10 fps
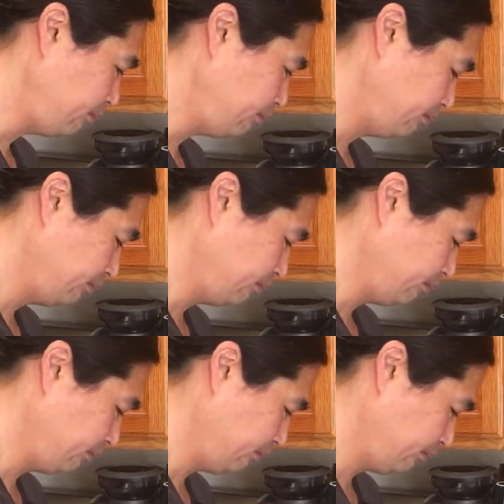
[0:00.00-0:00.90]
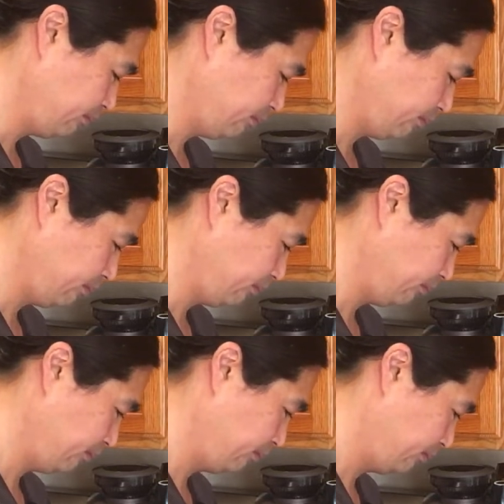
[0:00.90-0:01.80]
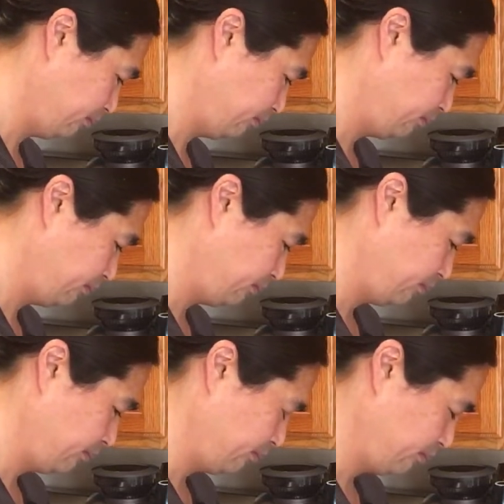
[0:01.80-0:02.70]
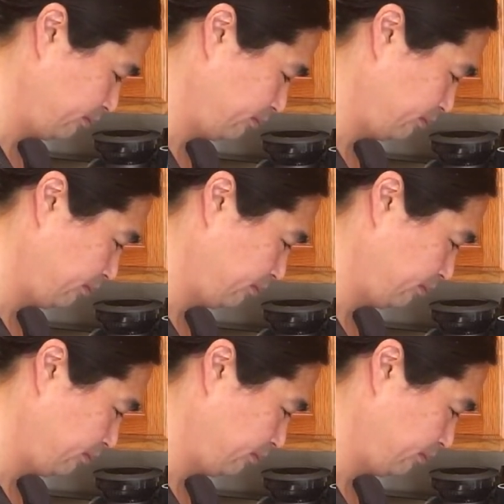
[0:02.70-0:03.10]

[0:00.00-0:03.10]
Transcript: (silence)